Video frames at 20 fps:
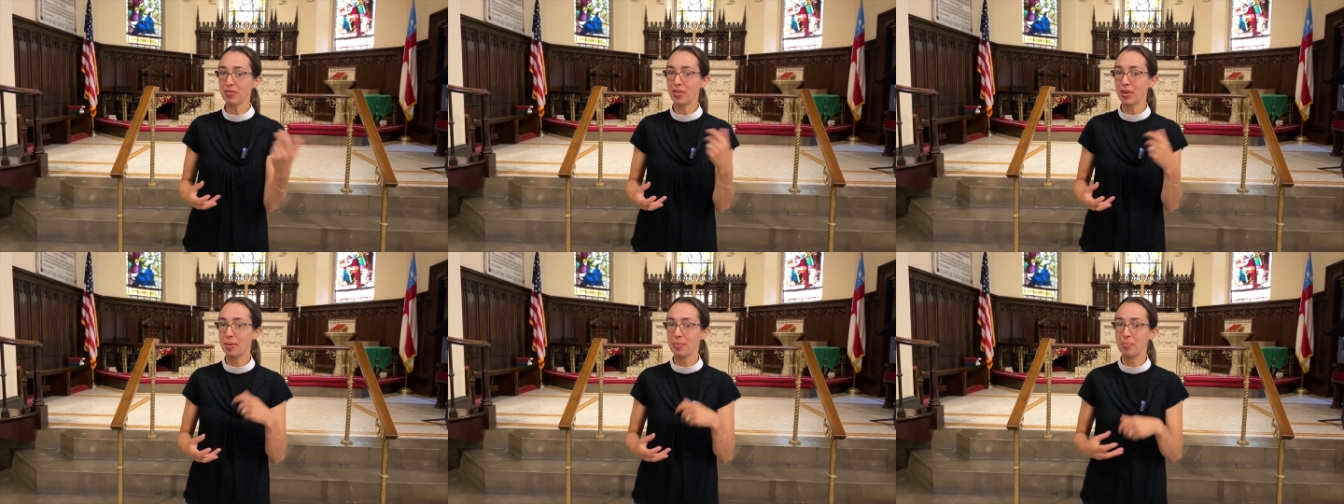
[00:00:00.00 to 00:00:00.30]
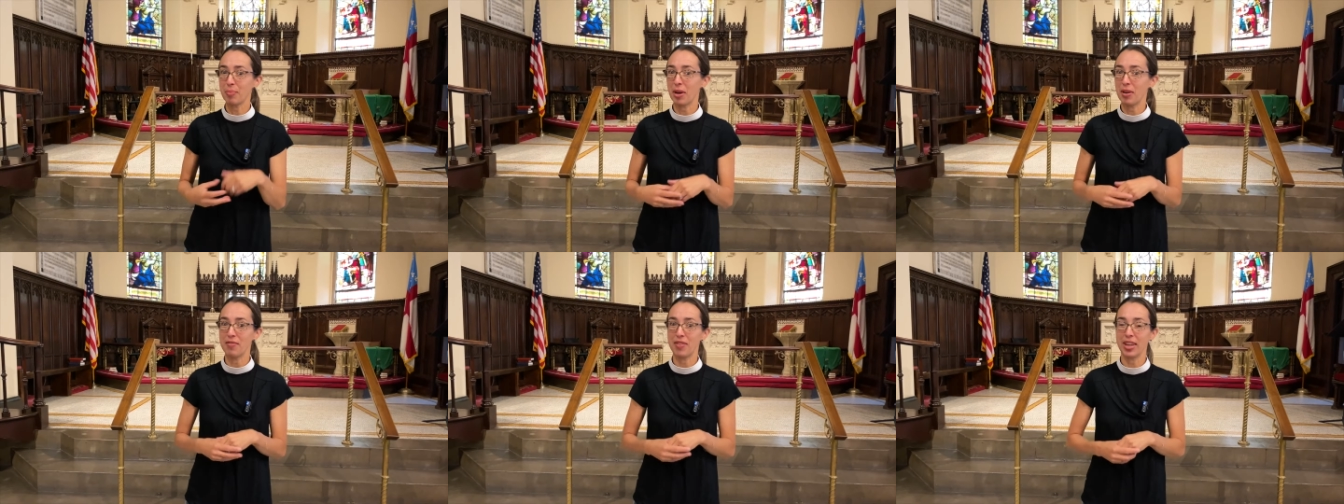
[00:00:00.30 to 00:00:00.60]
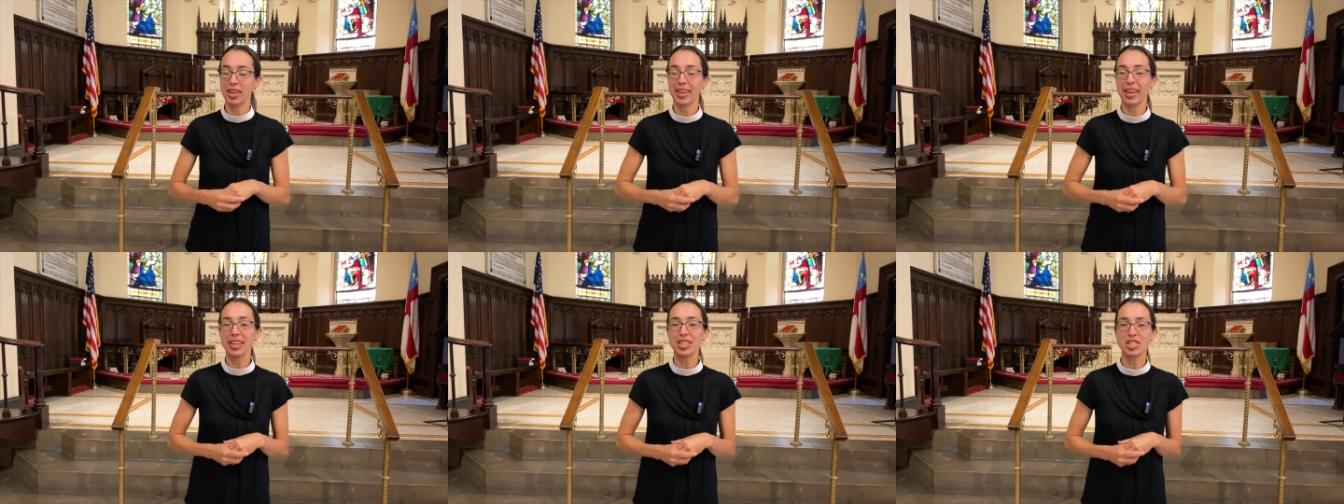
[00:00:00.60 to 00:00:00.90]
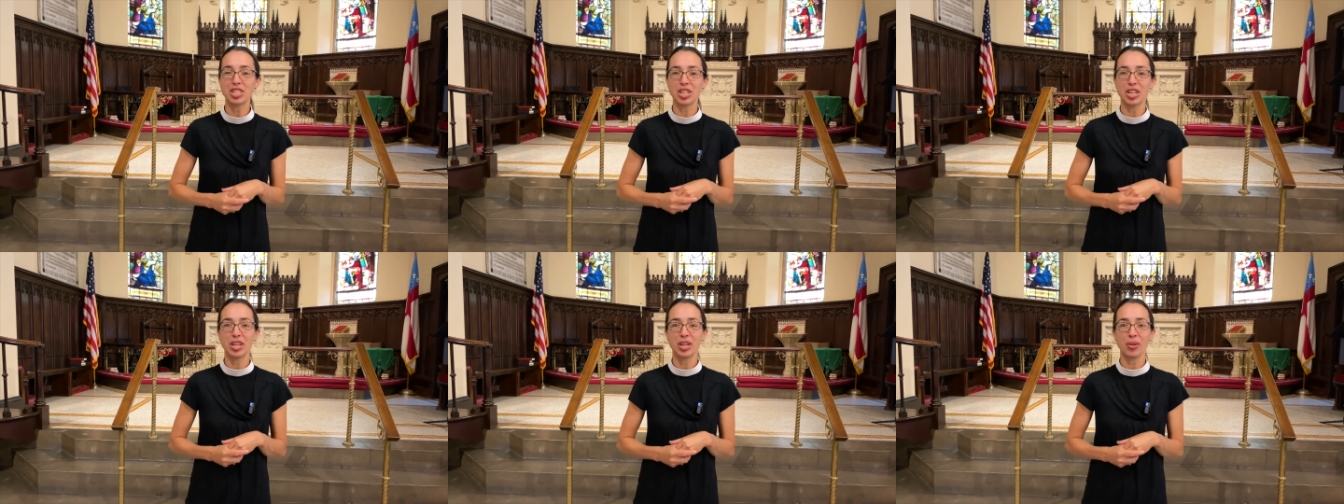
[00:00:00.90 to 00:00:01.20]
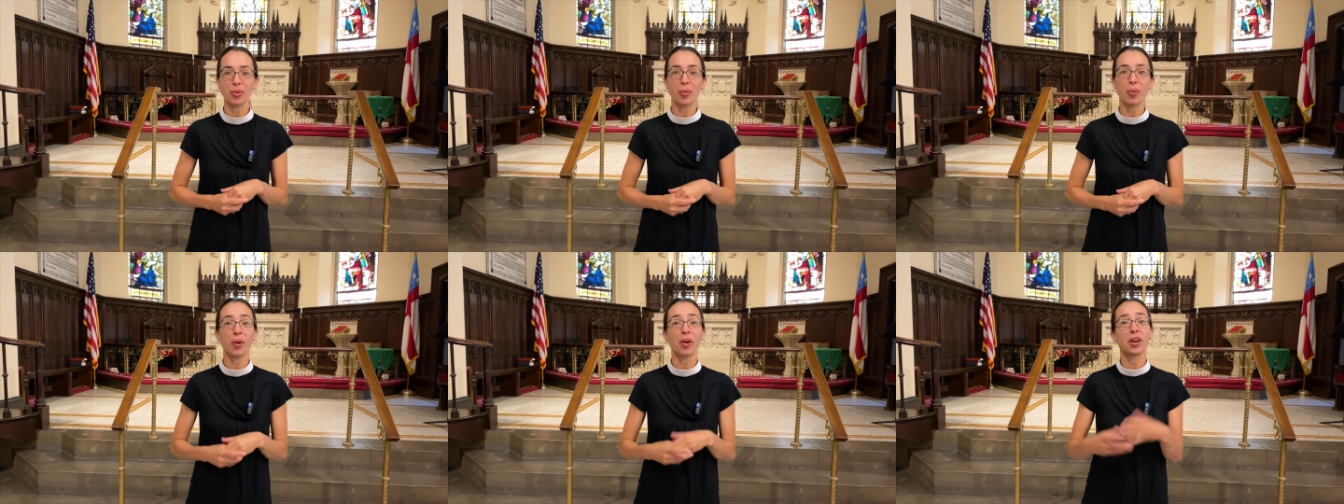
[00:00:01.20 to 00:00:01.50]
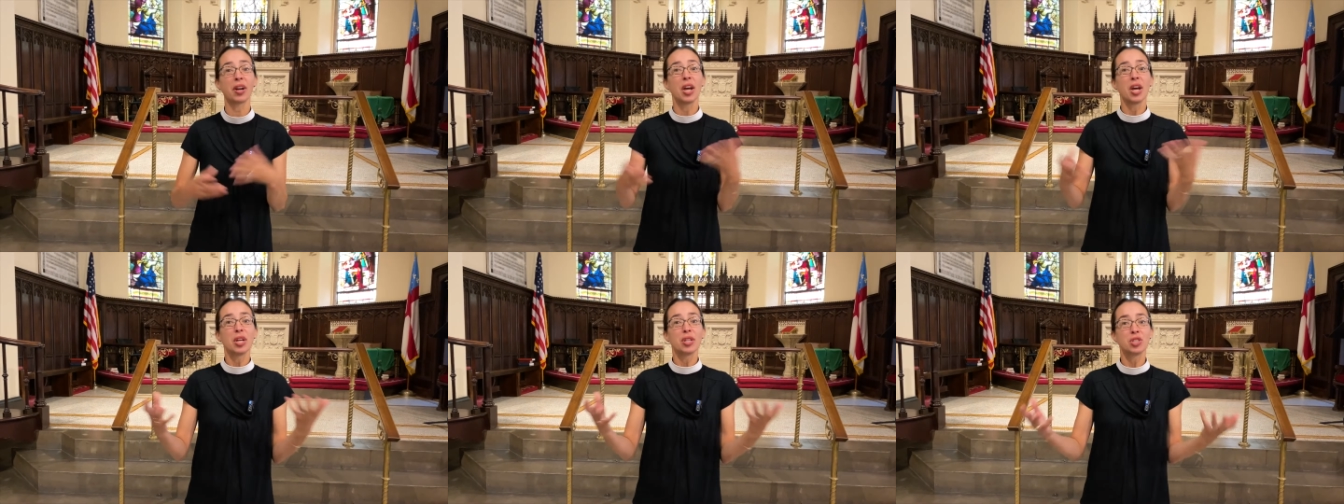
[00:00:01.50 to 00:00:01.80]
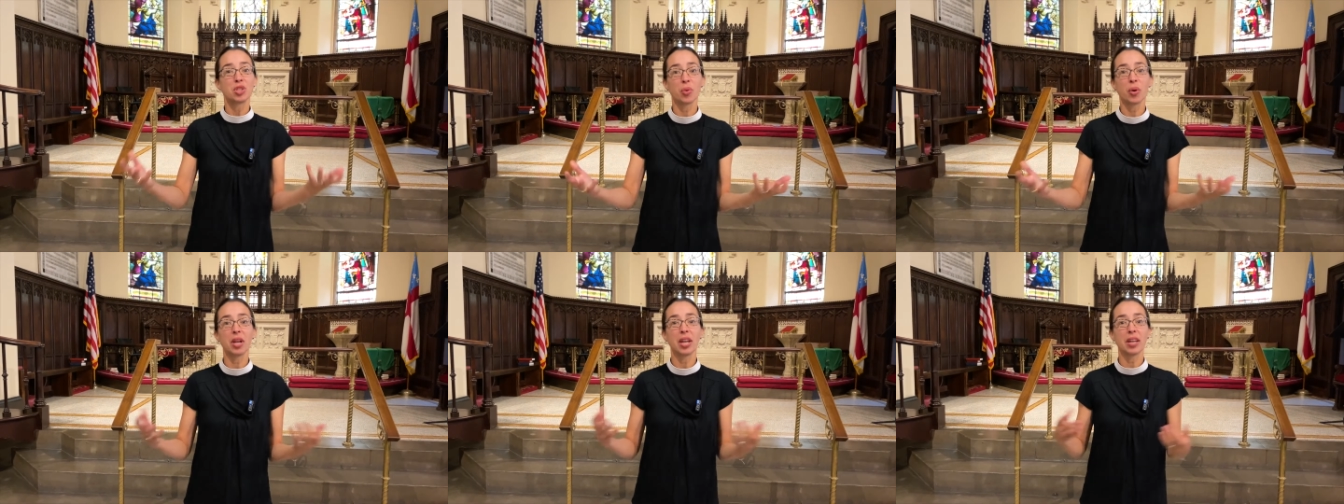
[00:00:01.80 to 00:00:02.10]
from a vacation or
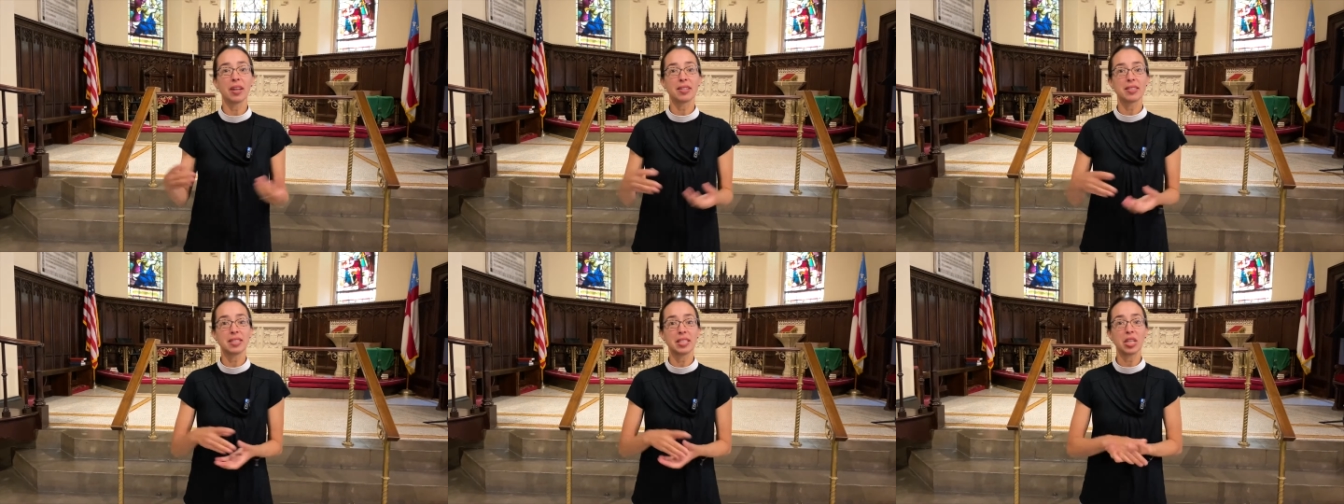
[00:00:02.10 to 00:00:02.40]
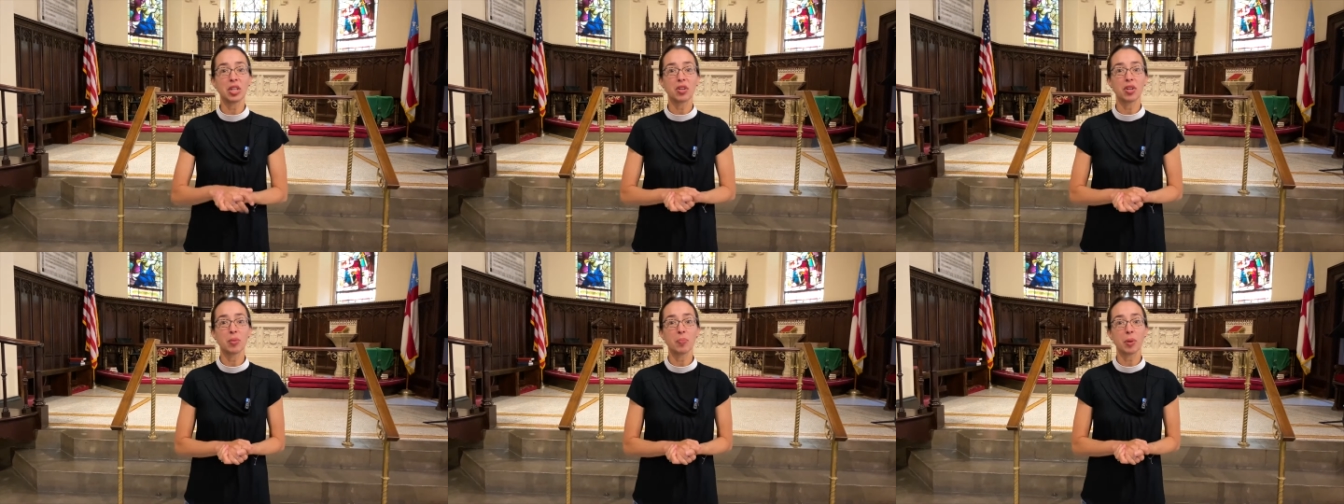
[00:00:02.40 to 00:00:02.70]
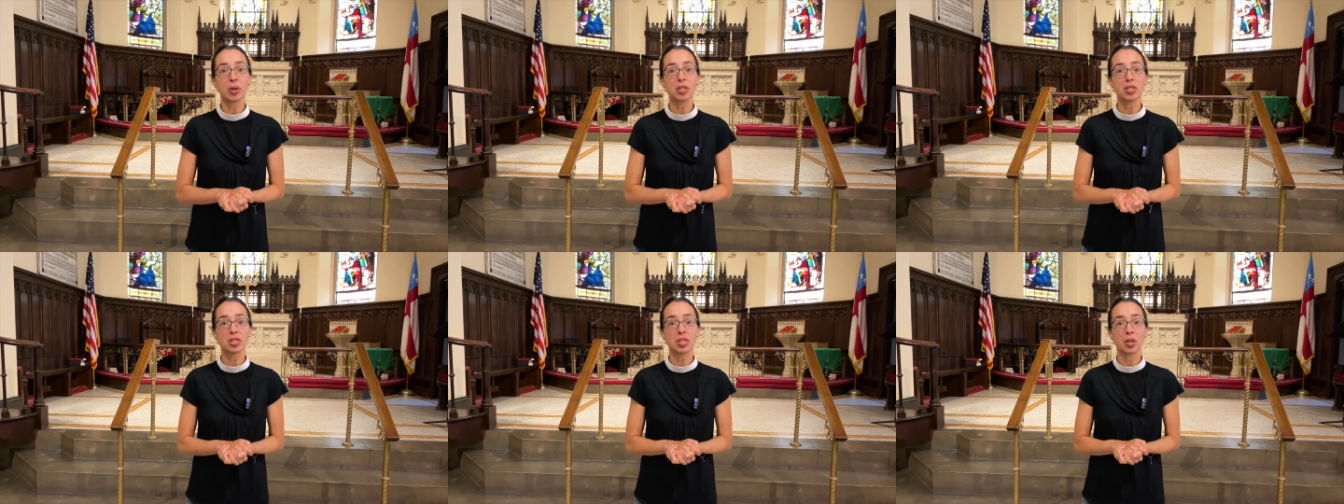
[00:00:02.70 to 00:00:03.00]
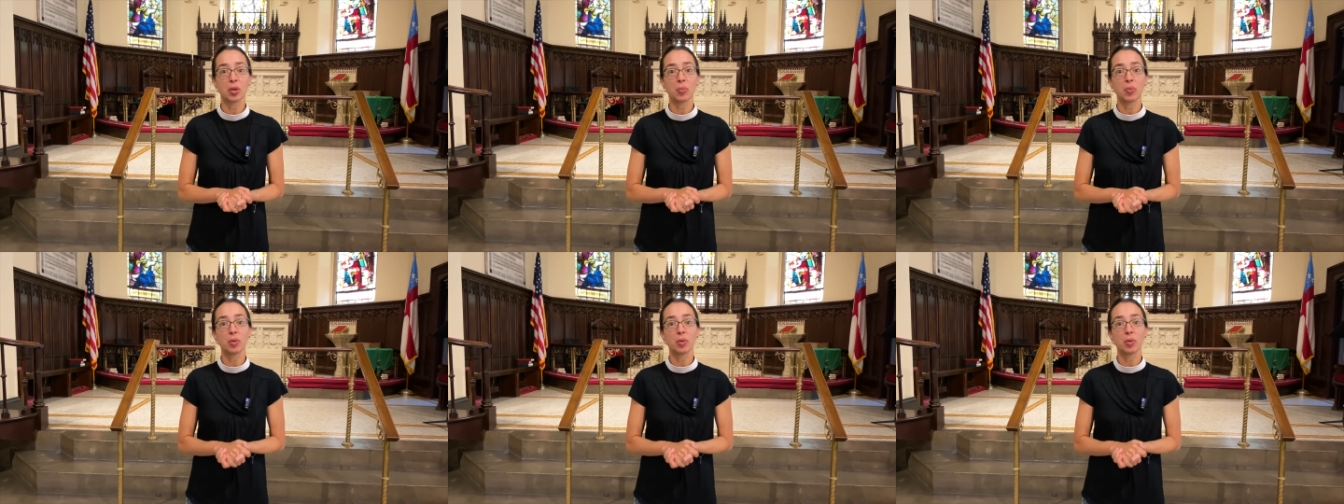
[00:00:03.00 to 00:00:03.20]
joining us here in person,